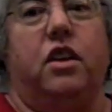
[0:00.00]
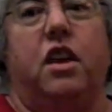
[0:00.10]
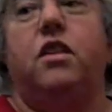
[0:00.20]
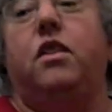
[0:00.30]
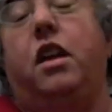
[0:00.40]

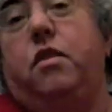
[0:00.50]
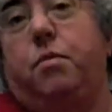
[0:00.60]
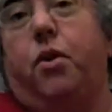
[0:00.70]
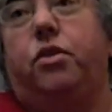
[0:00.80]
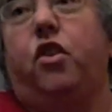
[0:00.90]
in, in
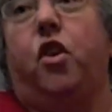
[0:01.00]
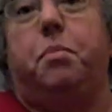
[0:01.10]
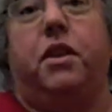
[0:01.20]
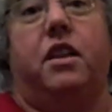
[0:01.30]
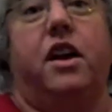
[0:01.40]
both Europe
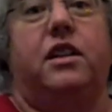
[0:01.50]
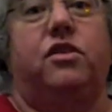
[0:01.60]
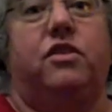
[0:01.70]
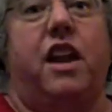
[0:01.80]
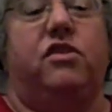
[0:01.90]
and the United
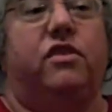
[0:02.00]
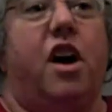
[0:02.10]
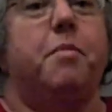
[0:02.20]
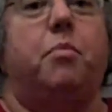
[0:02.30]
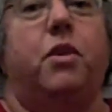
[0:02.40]
States have
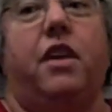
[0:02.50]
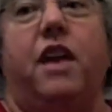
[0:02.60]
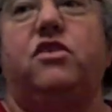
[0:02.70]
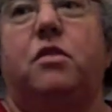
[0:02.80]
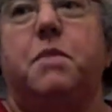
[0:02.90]
come up with
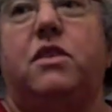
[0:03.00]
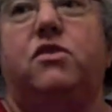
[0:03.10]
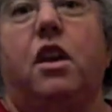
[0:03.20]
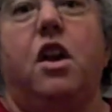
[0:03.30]
estimates